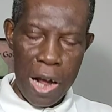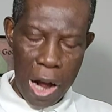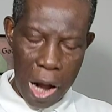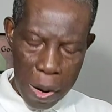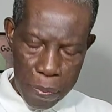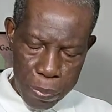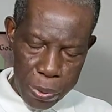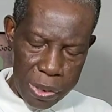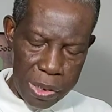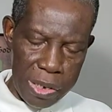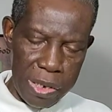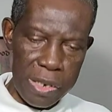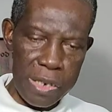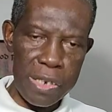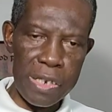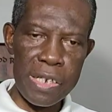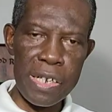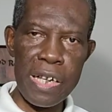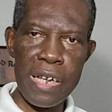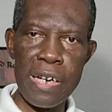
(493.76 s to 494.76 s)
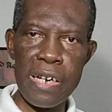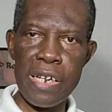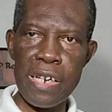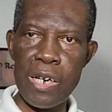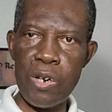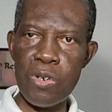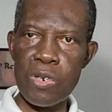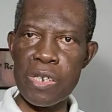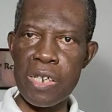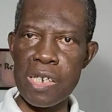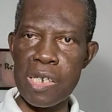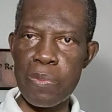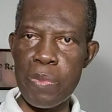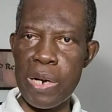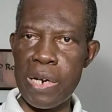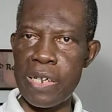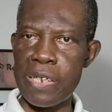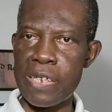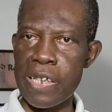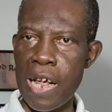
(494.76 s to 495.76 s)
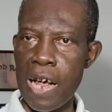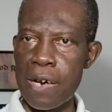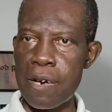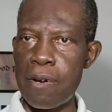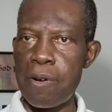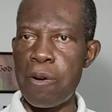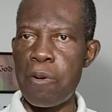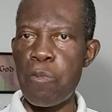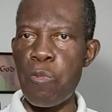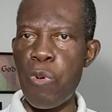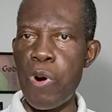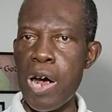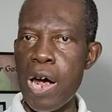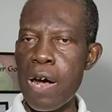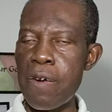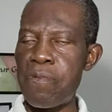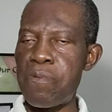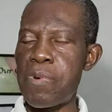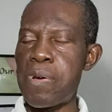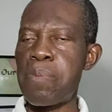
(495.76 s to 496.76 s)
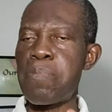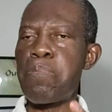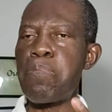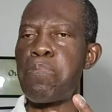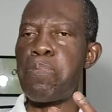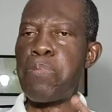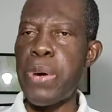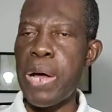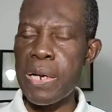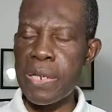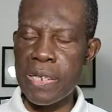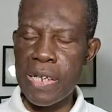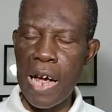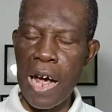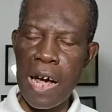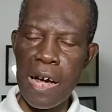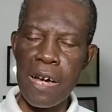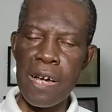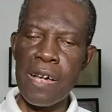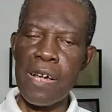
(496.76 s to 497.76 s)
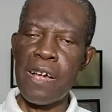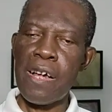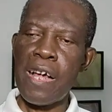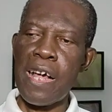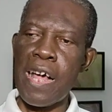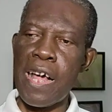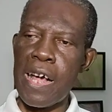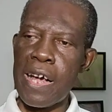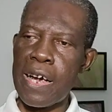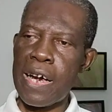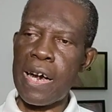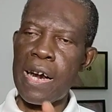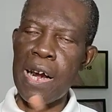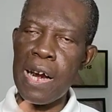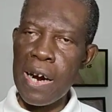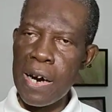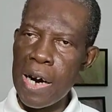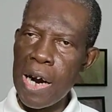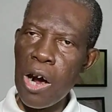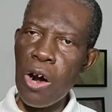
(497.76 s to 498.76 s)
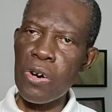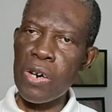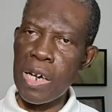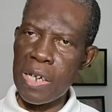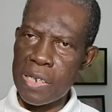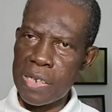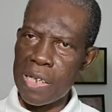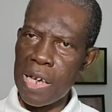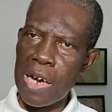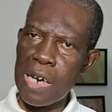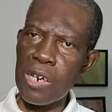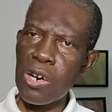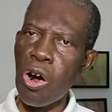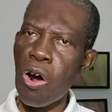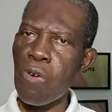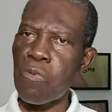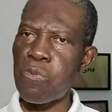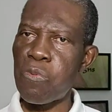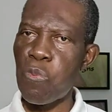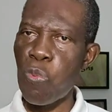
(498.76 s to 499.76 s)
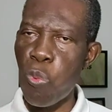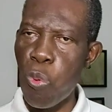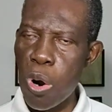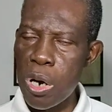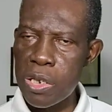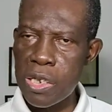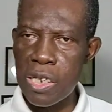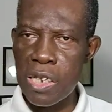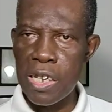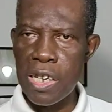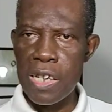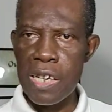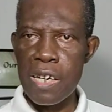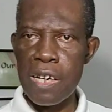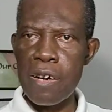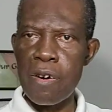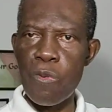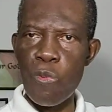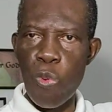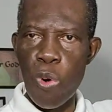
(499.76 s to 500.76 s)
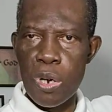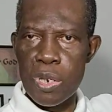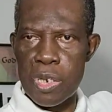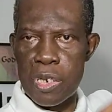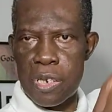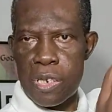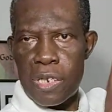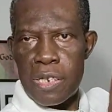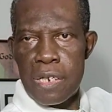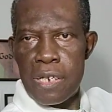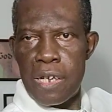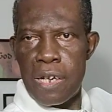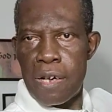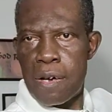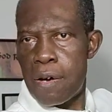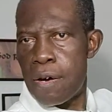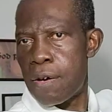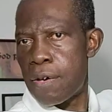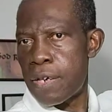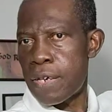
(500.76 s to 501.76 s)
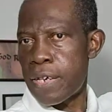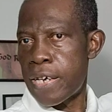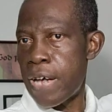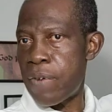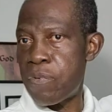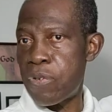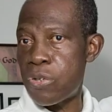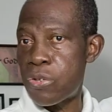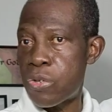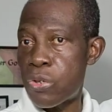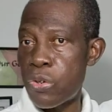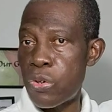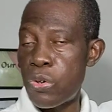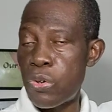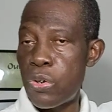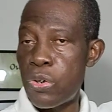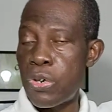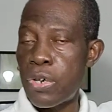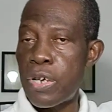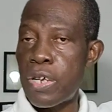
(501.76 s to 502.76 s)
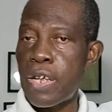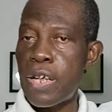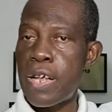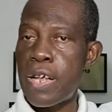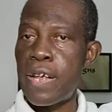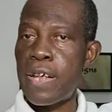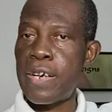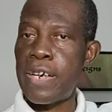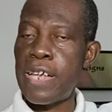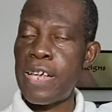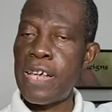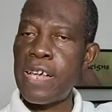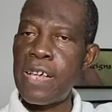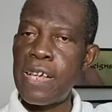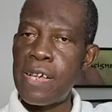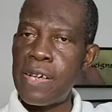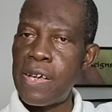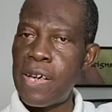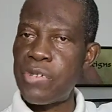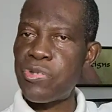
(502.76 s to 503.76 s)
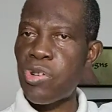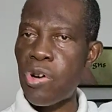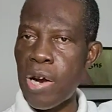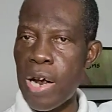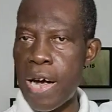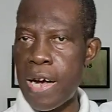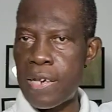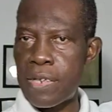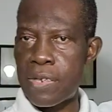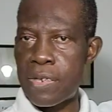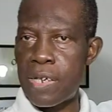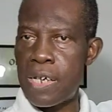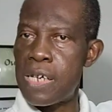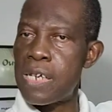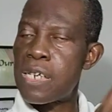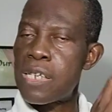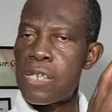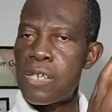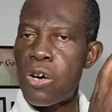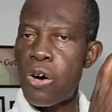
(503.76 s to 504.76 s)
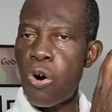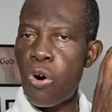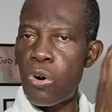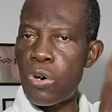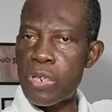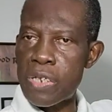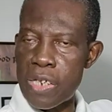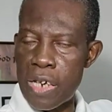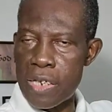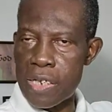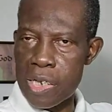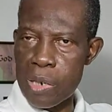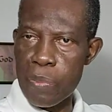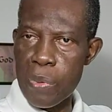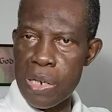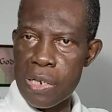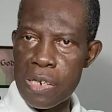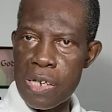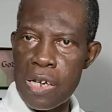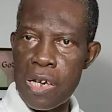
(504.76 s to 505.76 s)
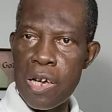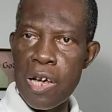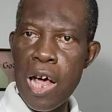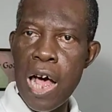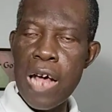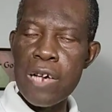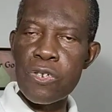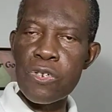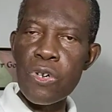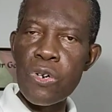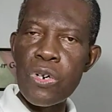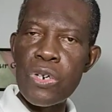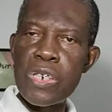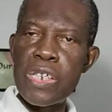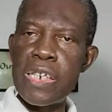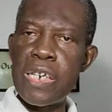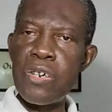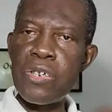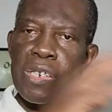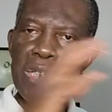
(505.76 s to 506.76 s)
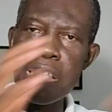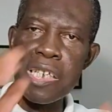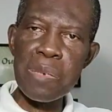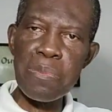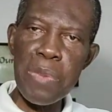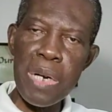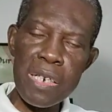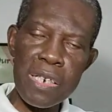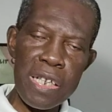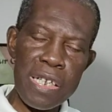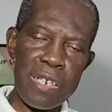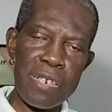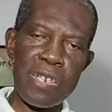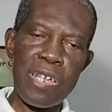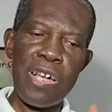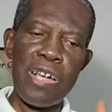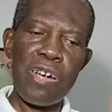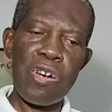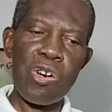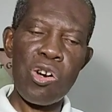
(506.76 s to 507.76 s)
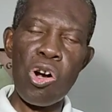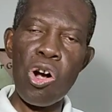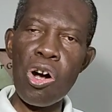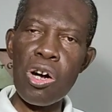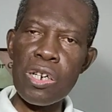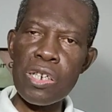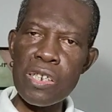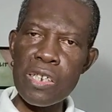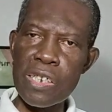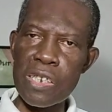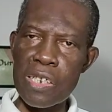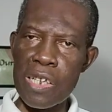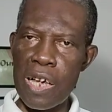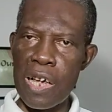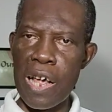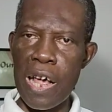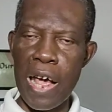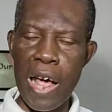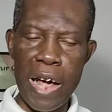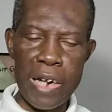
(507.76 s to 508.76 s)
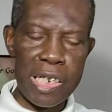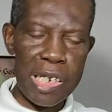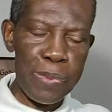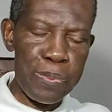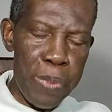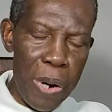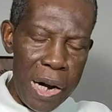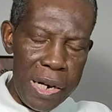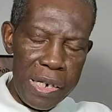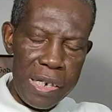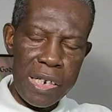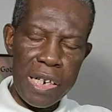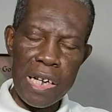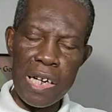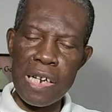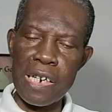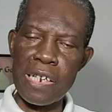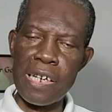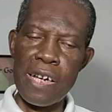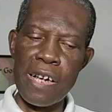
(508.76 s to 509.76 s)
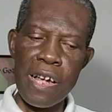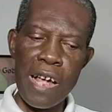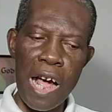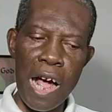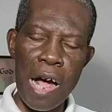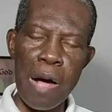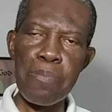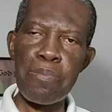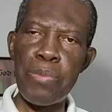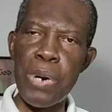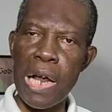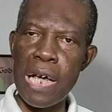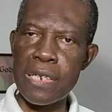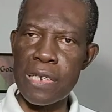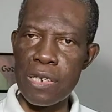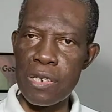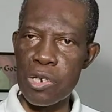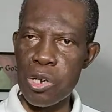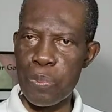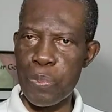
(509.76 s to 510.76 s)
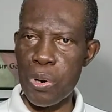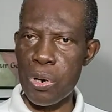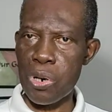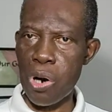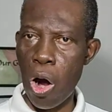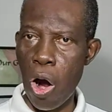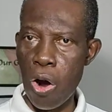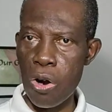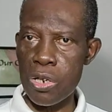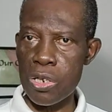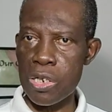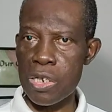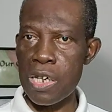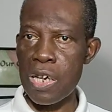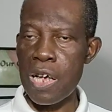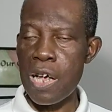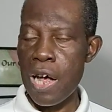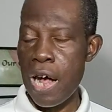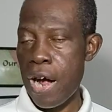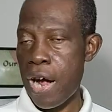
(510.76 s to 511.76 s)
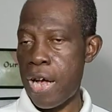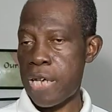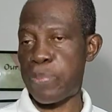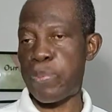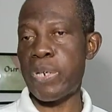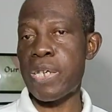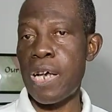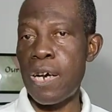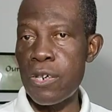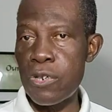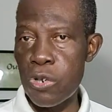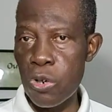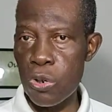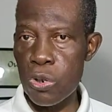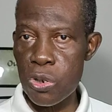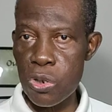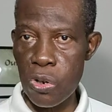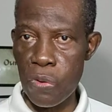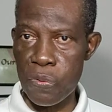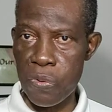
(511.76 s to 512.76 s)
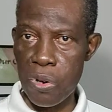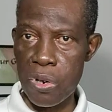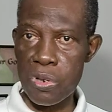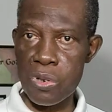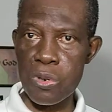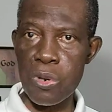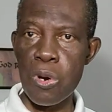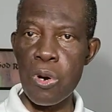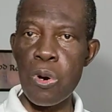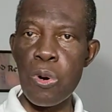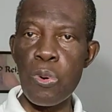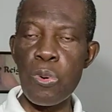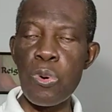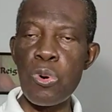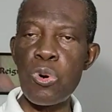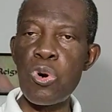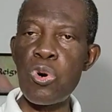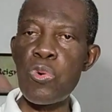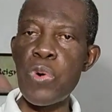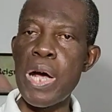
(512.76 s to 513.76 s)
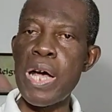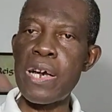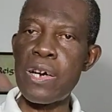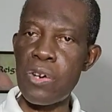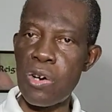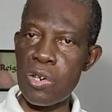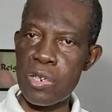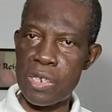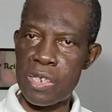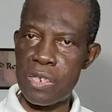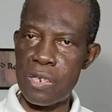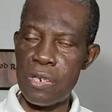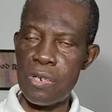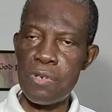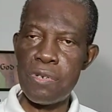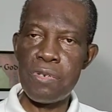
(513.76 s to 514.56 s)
happens in the New Testament is that we have better, uh, clearer understanding of what was given to the Israelites in the Old Testament. And so the New Testament is God's expanded uh, blessings upon us, uh, especially those of us who were not,